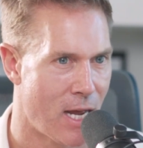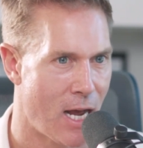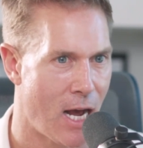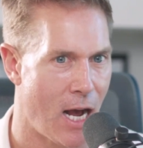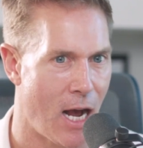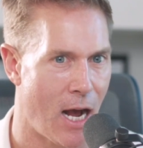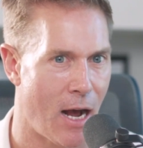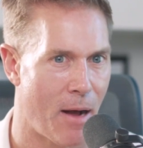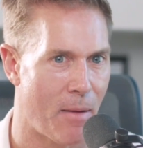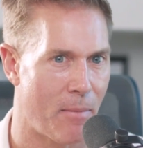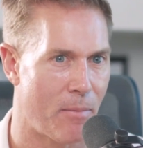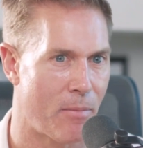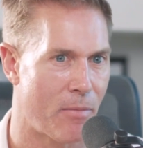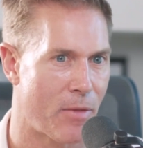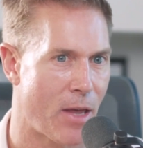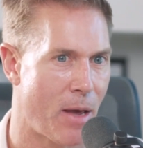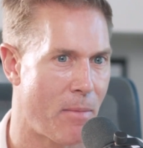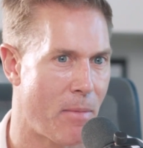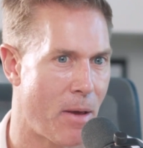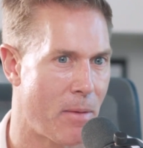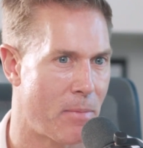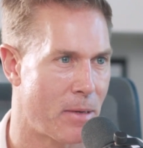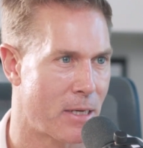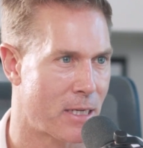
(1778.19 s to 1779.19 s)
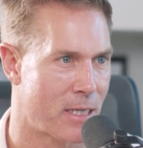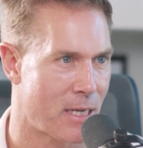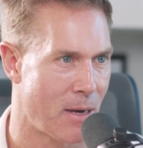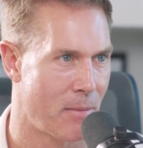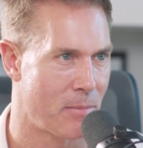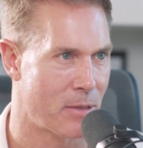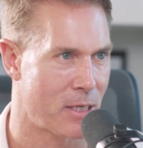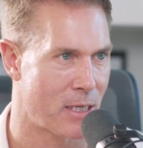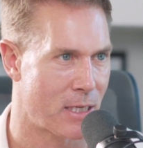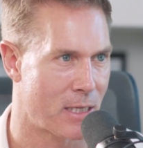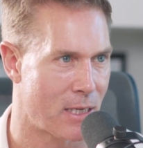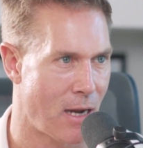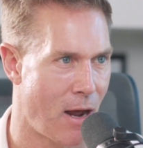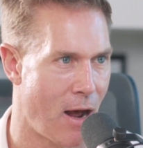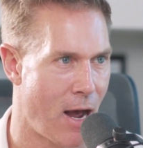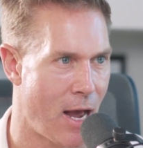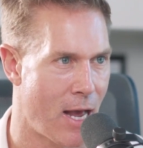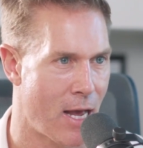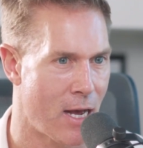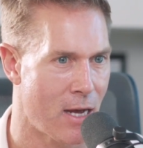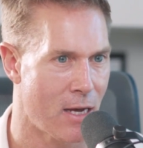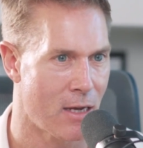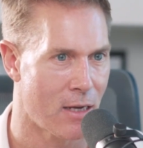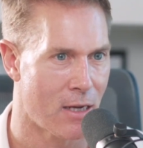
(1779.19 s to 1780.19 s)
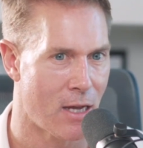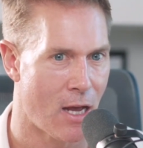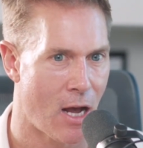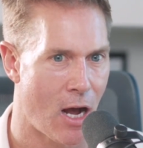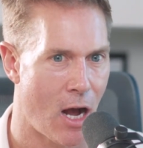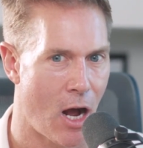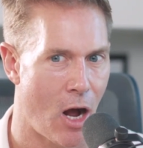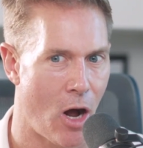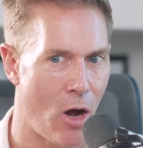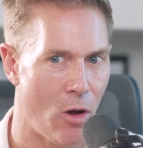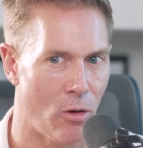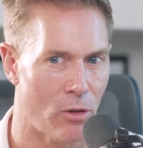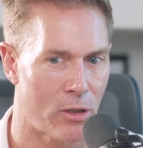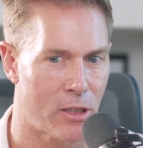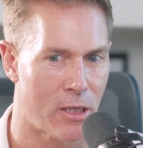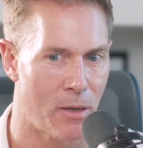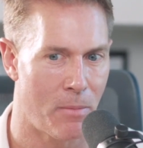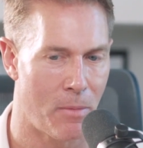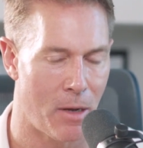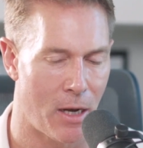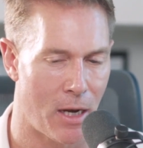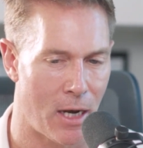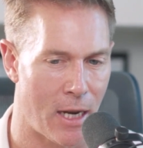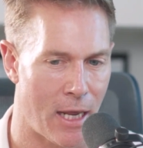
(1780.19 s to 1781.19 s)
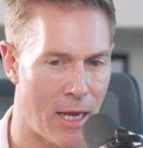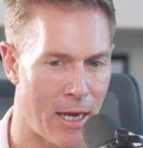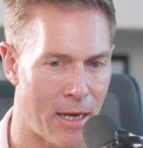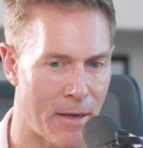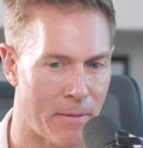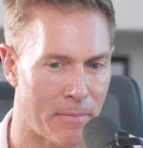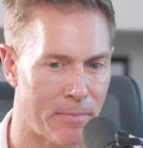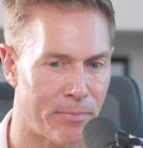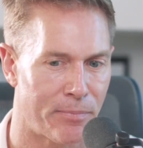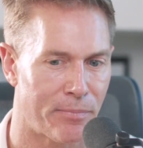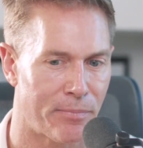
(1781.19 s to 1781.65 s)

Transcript: There may be some desire. Ultimately,